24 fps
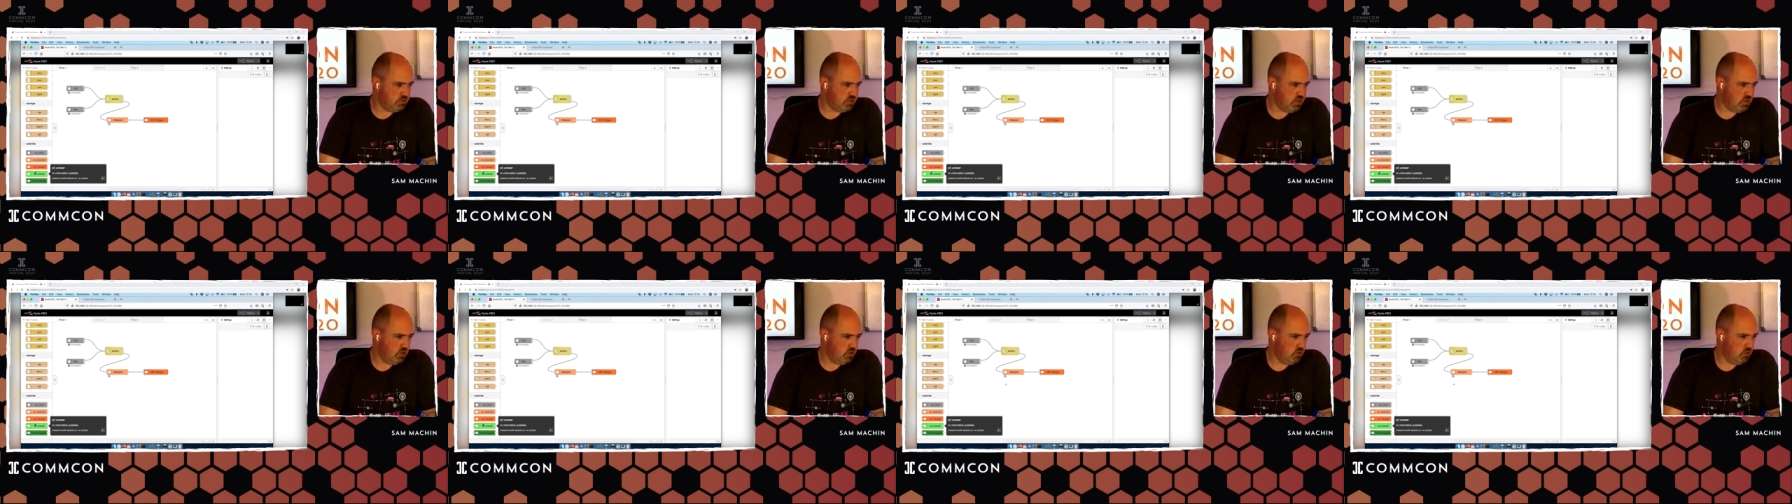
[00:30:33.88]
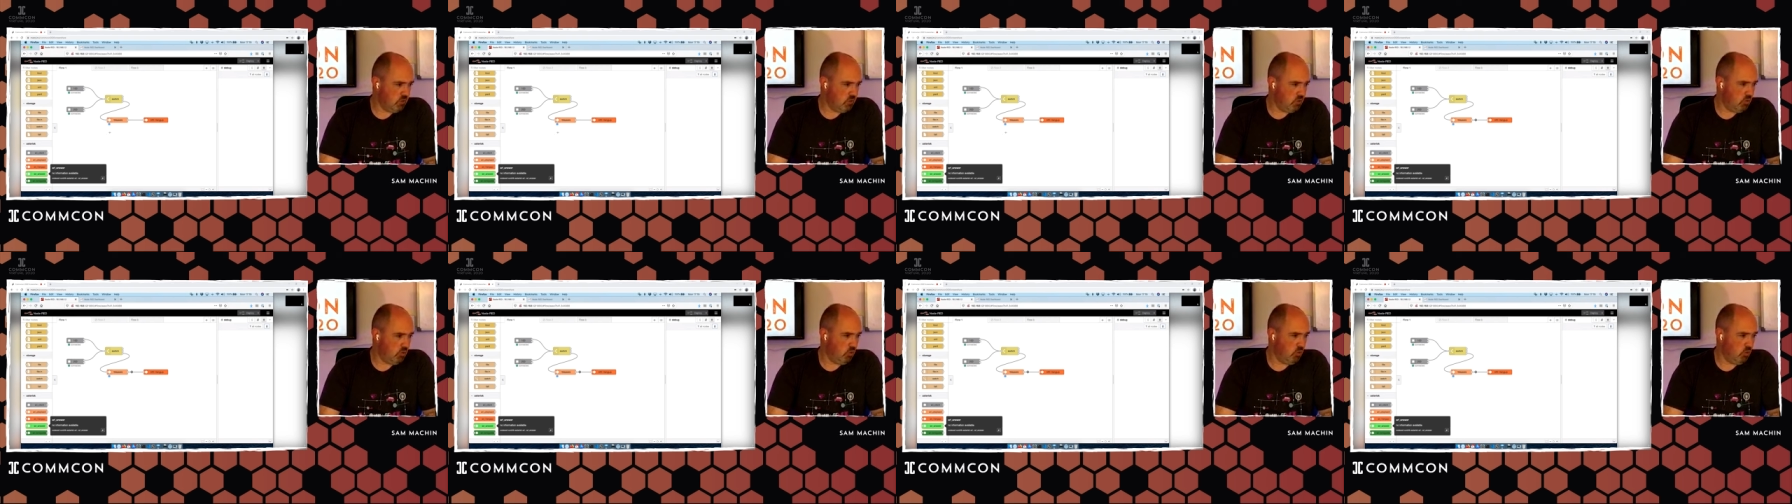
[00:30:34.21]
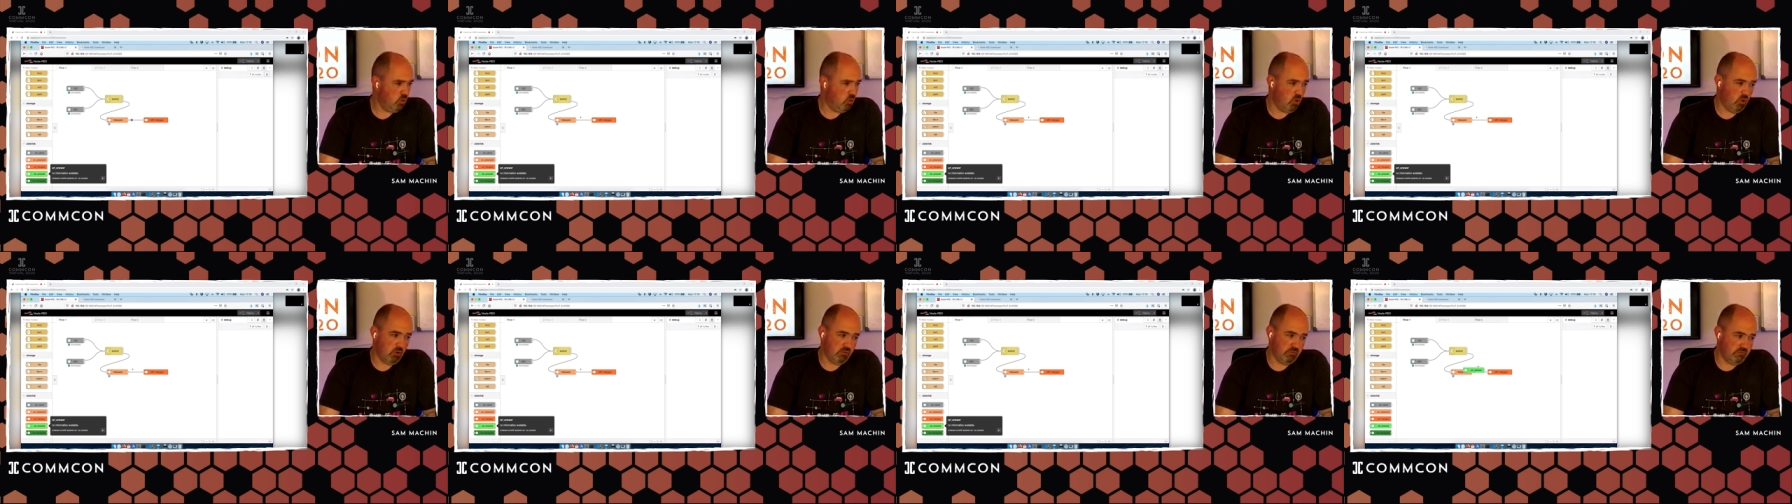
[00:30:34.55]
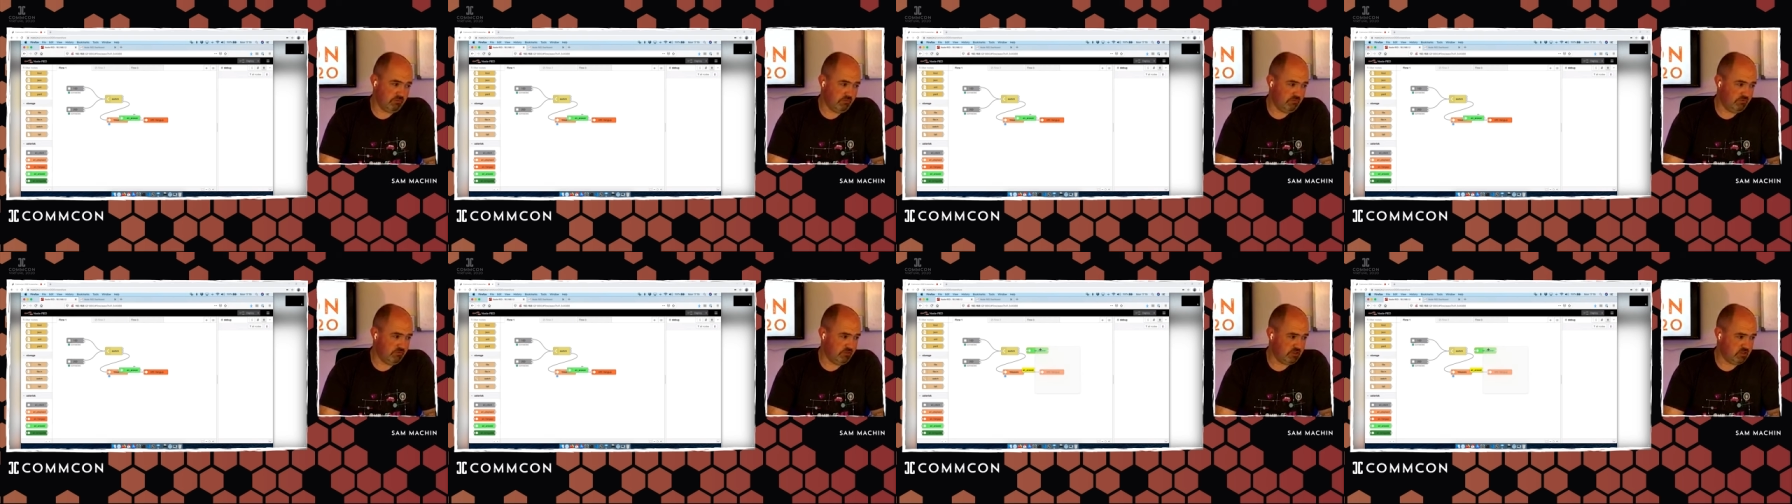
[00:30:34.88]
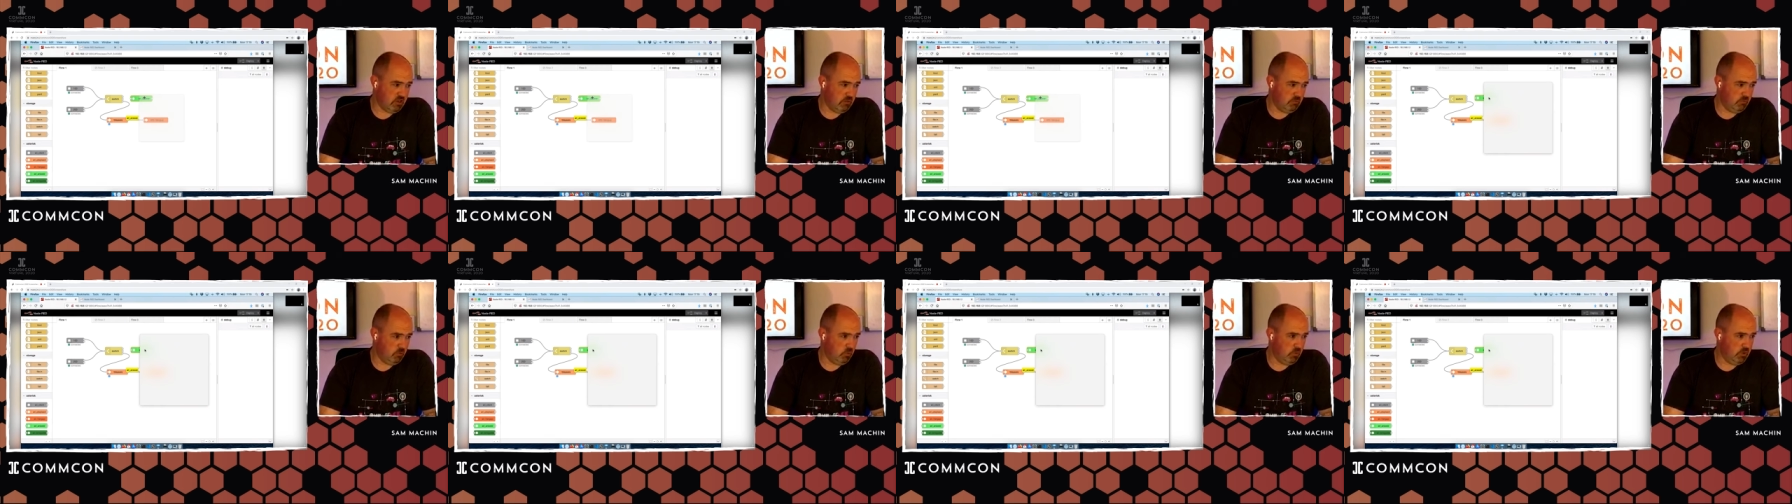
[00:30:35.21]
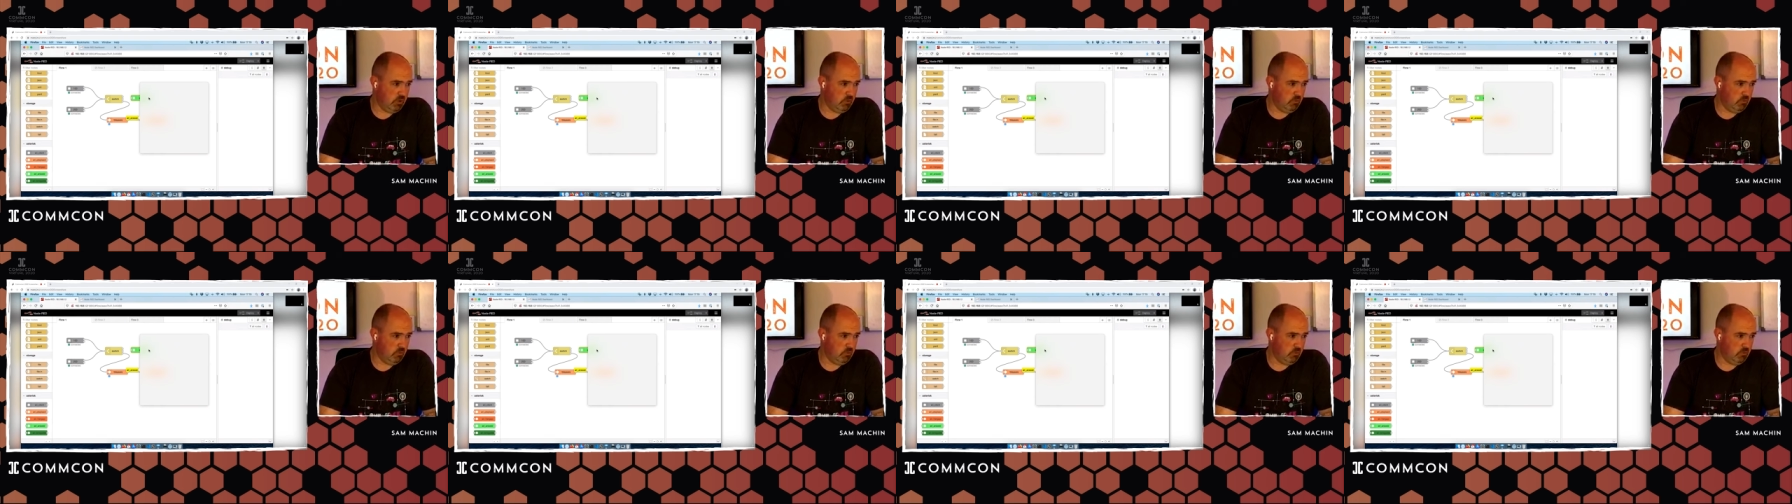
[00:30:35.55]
So, or for example,